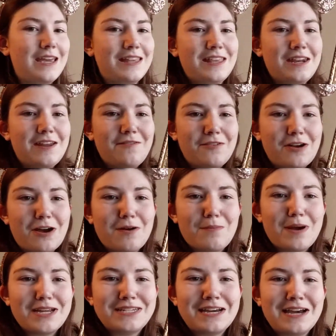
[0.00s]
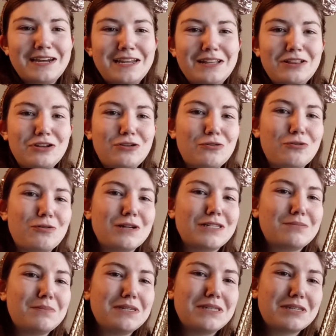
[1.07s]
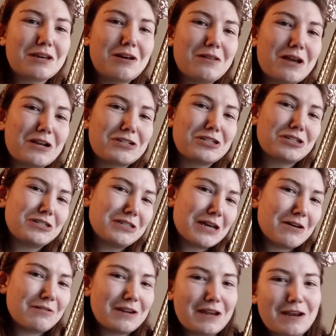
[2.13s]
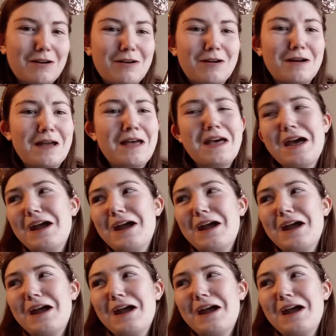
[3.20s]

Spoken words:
And then I've got my tiny little Christmas collection down here.